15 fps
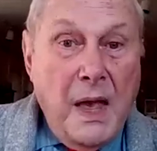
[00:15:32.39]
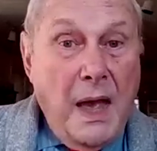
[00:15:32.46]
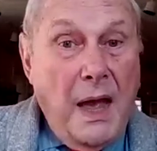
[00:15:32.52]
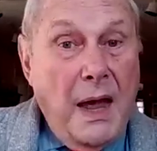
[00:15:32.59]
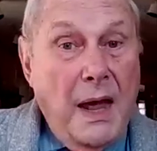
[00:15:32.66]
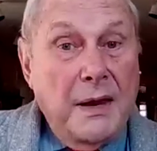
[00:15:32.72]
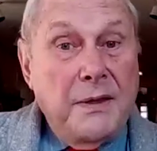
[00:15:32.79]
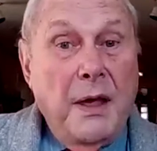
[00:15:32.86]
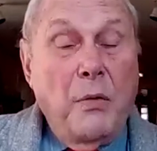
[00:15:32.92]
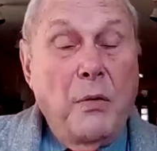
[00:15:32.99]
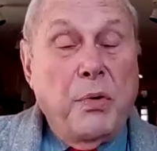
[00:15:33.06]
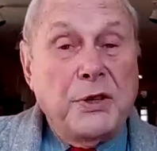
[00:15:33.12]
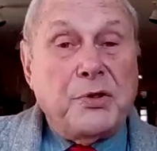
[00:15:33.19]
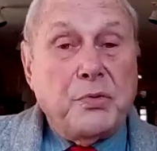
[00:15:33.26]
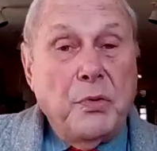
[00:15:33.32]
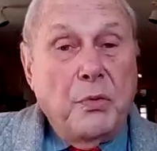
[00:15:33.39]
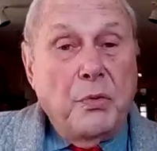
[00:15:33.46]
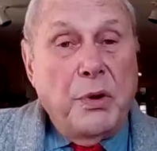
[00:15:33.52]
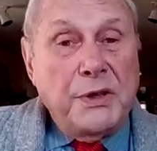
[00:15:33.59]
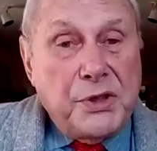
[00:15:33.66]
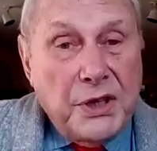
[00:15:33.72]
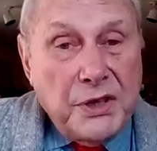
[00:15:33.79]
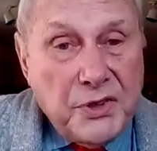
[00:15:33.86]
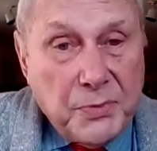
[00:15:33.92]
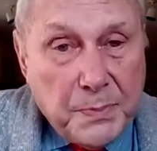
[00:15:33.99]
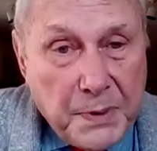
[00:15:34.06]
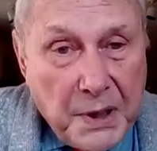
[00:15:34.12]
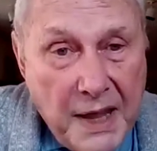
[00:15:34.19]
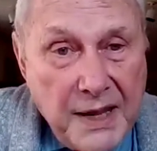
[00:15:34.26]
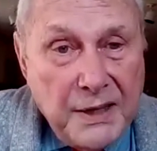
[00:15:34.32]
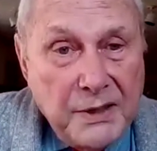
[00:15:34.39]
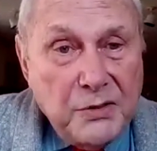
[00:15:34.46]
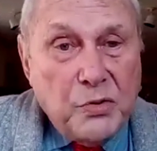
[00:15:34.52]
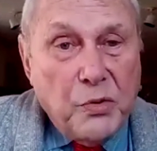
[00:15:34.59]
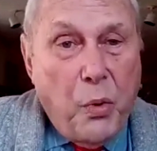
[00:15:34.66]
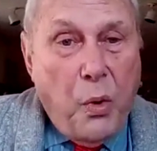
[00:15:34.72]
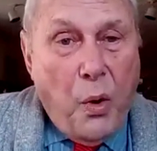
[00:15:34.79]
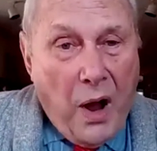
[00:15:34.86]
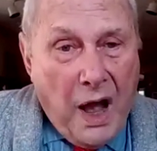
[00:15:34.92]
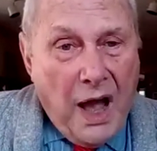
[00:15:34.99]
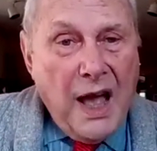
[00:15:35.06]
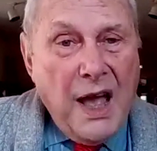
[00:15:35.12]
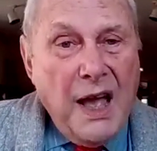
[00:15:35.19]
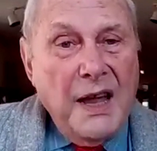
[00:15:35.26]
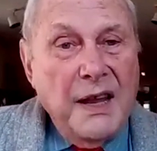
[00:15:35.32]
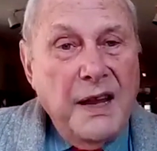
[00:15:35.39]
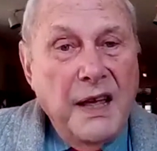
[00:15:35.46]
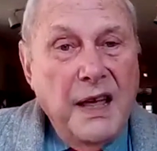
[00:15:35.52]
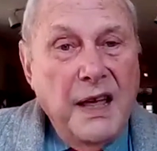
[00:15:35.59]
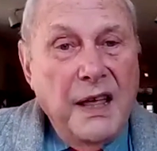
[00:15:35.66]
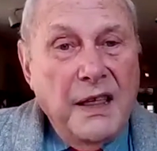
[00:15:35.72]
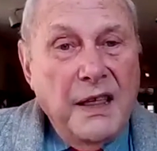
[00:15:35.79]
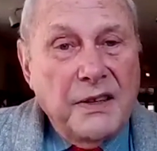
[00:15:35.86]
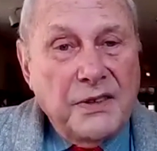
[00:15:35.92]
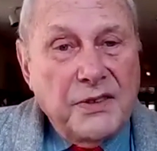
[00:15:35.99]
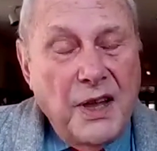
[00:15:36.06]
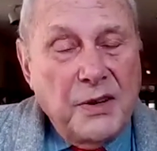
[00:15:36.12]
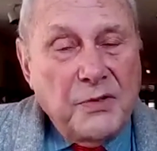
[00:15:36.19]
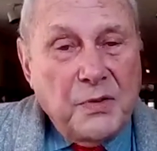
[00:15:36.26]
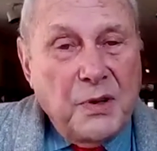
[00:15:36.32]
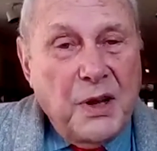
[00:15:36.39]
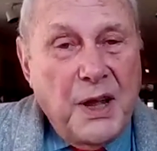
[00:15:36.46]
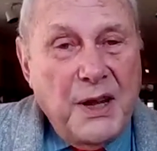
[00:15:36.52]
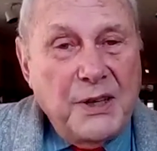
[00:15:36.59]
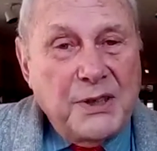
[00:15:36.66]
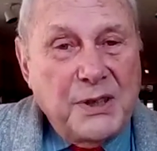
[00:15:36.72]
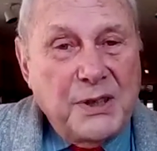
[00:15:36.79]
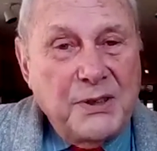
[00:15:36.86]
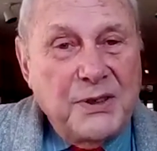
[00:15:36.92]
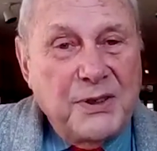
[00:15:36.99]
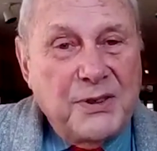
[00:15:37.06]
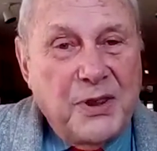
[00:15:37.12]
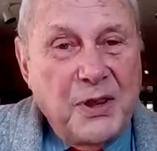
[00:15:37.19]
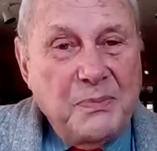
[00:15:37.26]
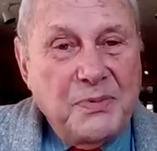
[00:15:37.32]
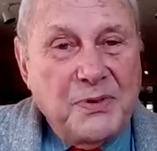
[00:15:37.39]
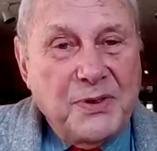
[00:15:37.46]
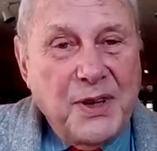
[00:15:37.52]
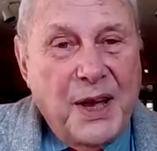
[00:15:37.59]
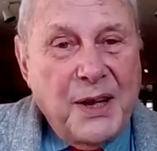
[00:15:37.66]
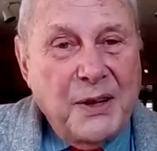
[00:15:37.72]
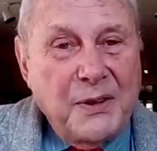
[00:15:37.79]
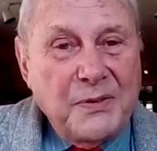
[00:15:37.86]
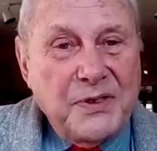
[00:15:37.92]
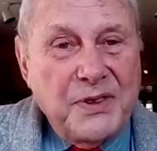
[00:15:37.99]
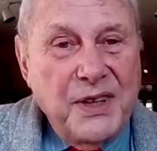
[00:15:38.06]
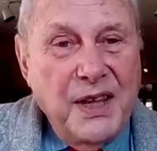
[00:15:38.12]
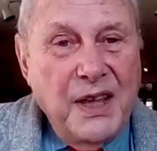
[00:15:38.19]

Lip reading: and which explains why the Central Asians themselves